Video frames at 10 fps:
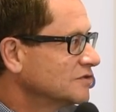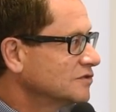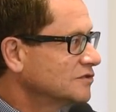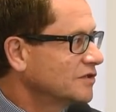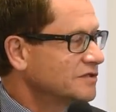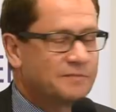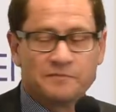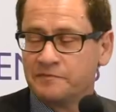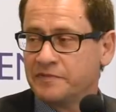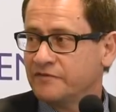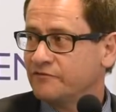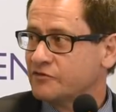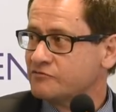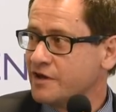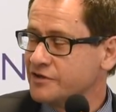So there's a bit of
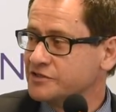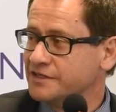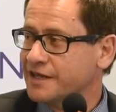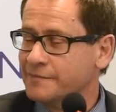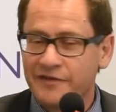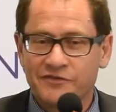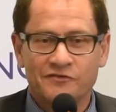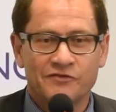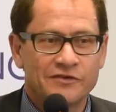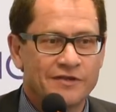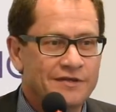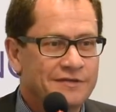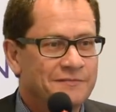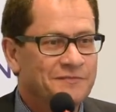variety in there, Matthew, for you there.